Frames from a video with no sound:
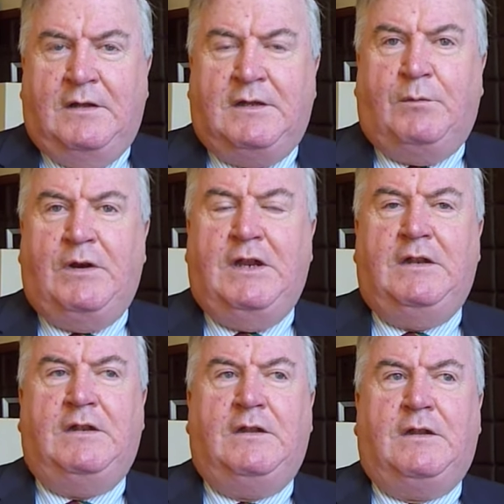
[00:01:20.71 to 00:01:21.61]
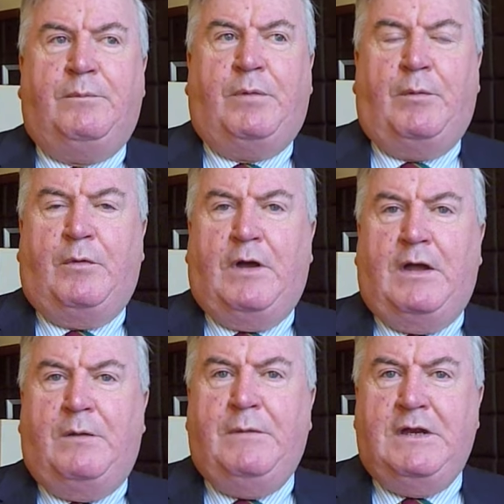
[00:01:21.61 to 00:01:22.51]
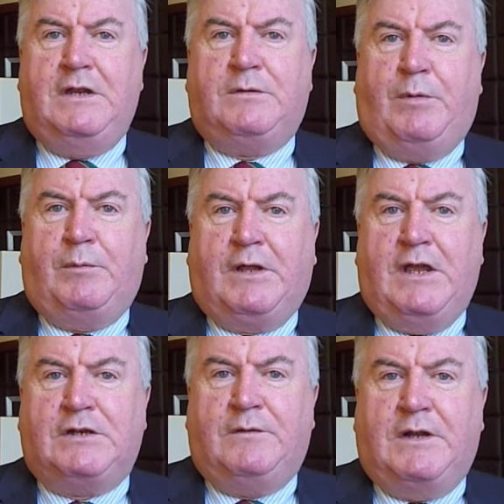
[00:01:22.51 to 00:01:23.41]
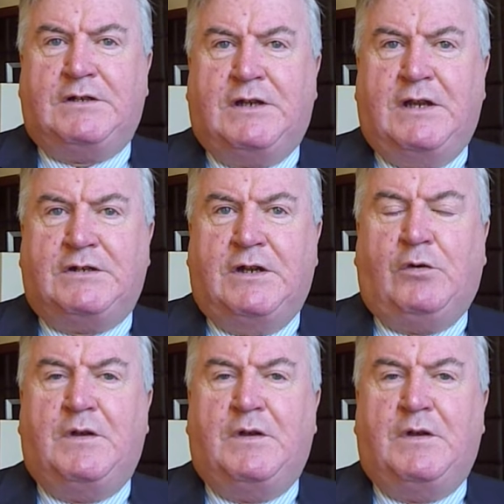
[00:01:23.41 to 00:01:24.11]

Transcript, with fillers: that within the pub- immediate publication legislation it